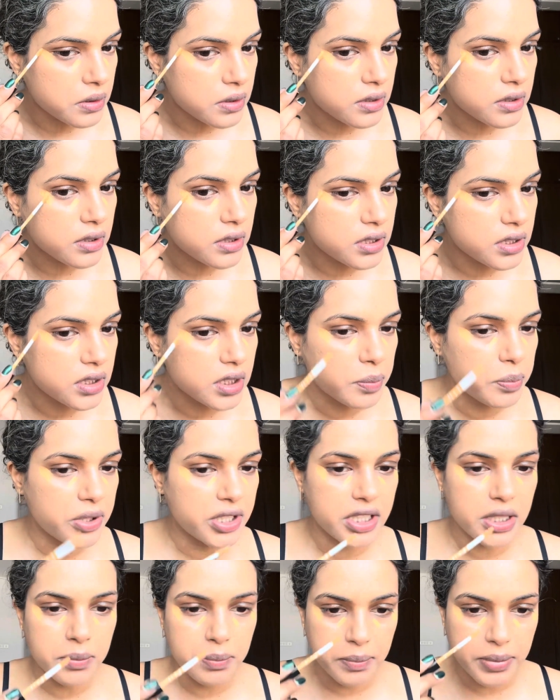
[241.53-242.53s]
This is a
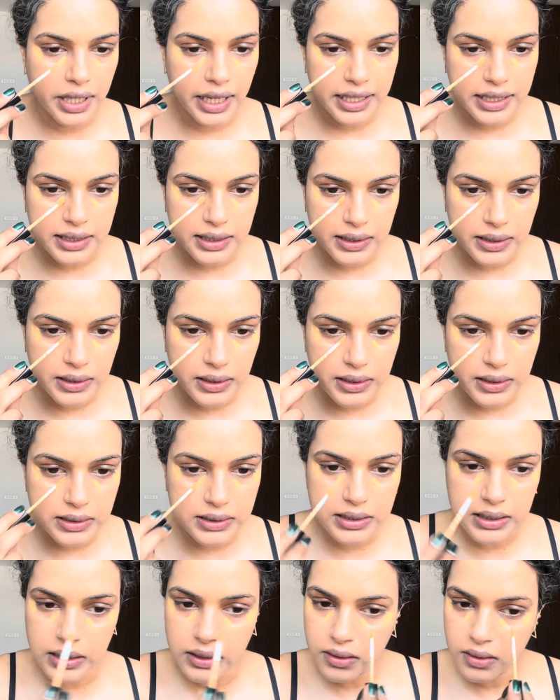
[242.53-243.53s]
pretty brightening
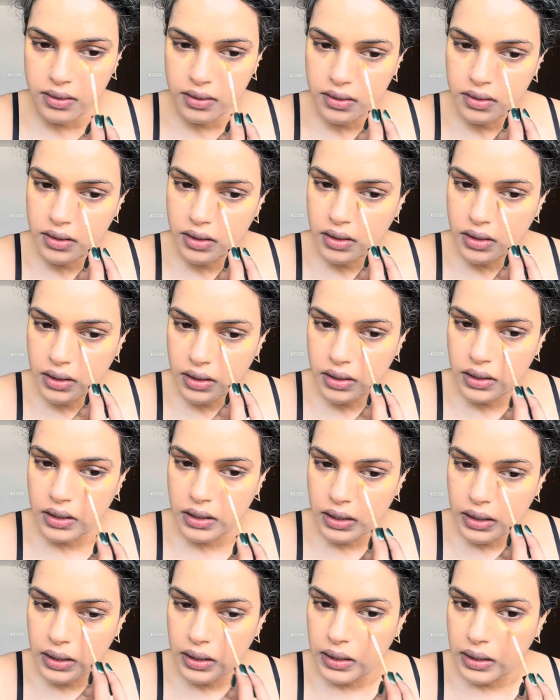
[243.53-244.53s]
concealer,
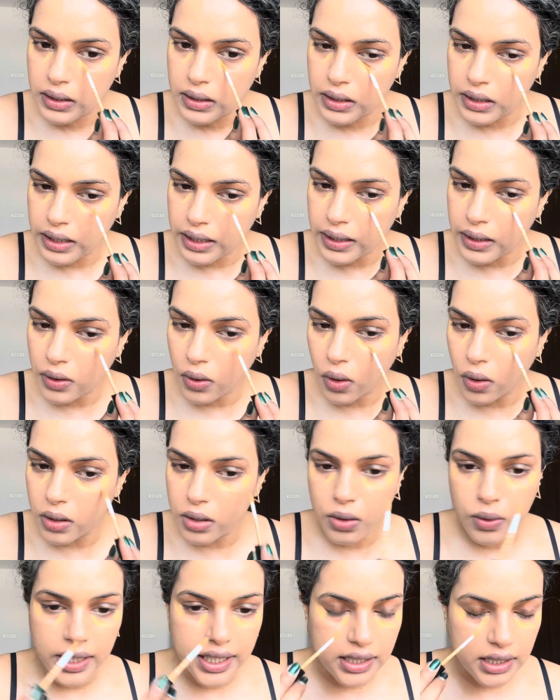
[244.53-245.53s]
and
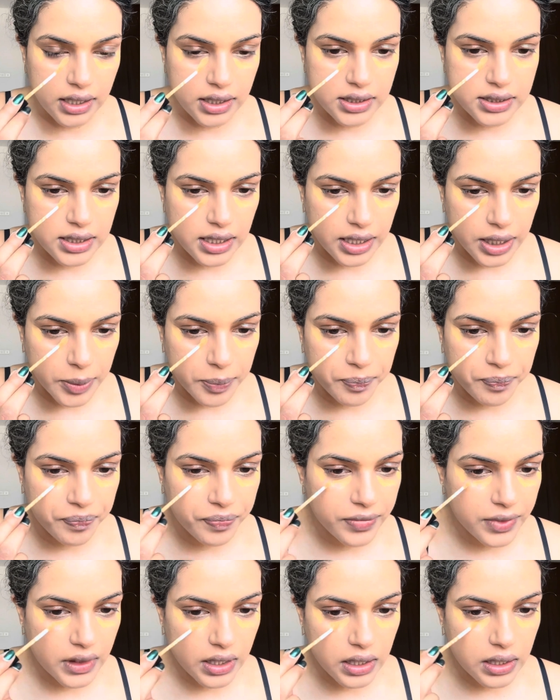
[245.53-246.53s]
although I did sleep,
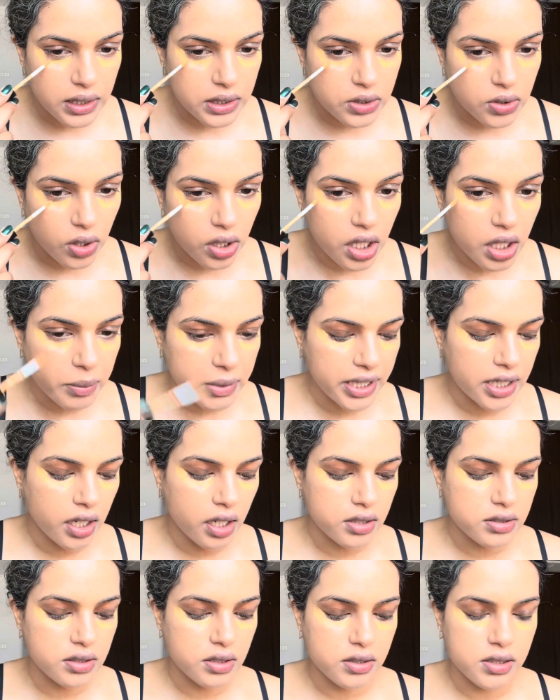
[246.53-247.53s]
it's not like my dark
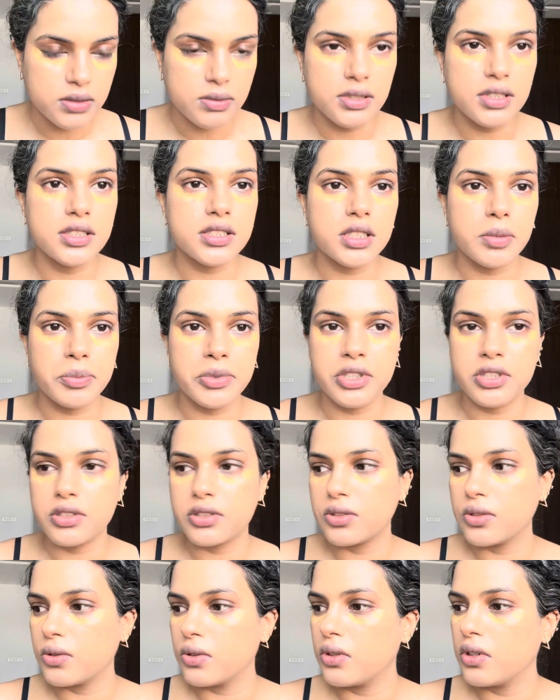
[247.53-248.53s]
circles will disappear,
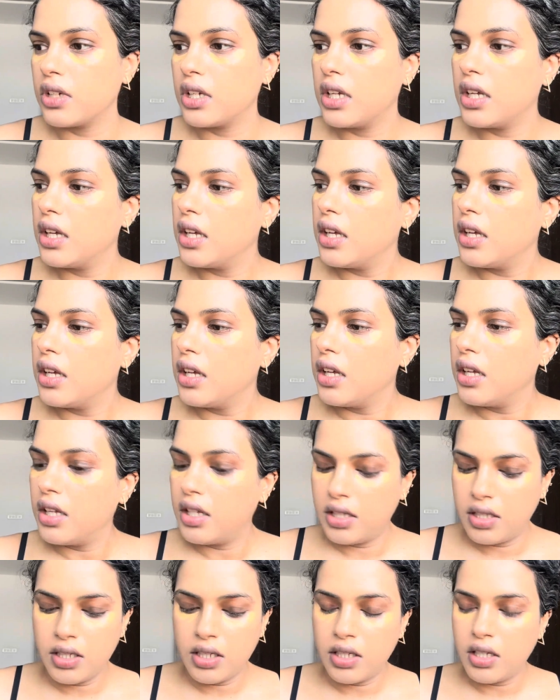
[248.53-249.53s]
so
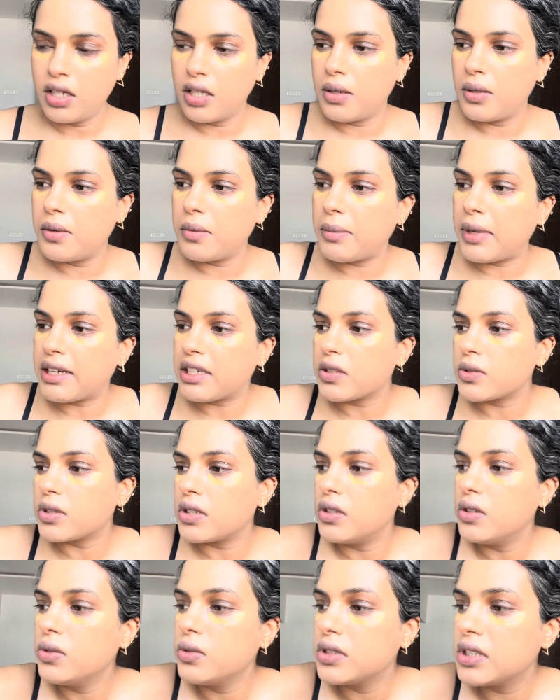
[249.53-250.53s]
might as well
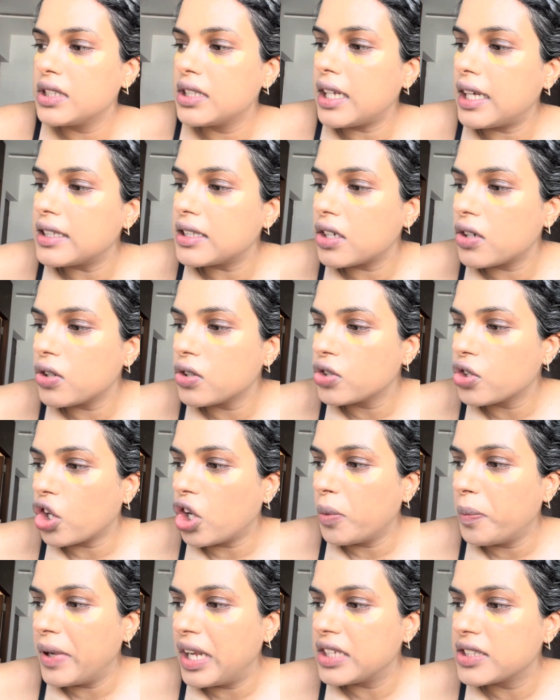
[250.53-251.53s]
use it. And then on
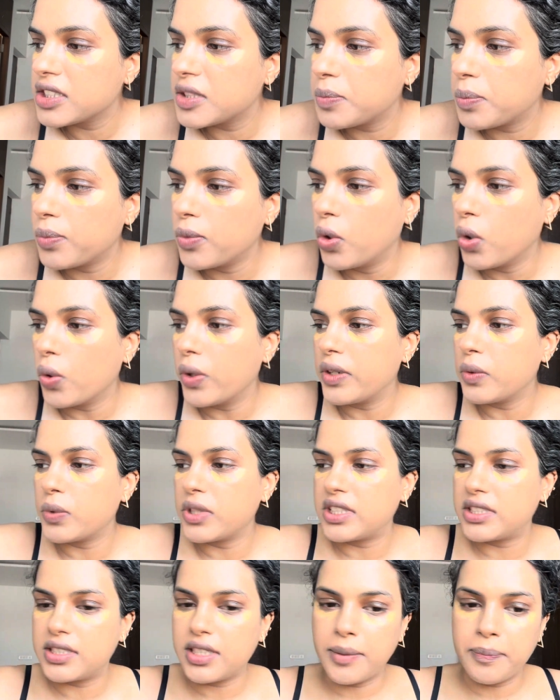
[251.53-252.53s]
top, I'll just go in with
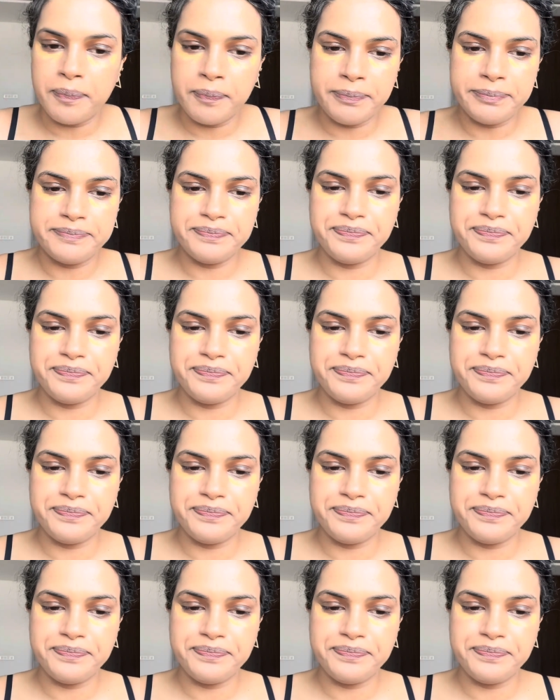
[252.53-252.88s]
some